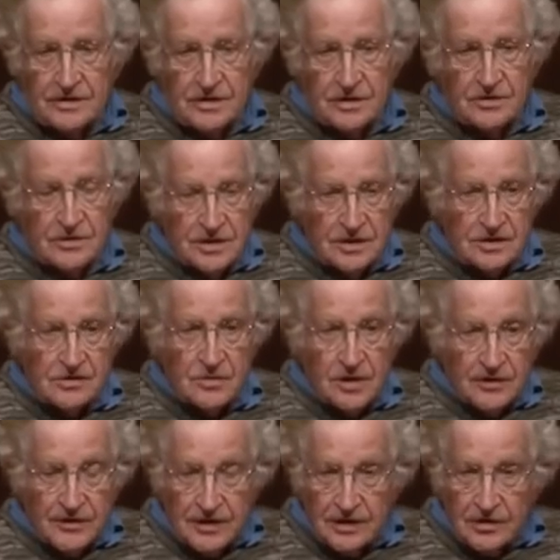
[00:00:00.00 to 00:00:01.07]
Saudis,
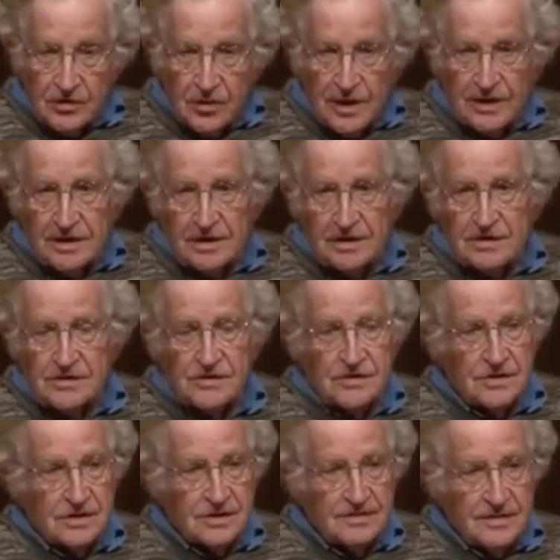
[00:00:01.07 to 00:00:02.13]
wealthy Kuwaitis,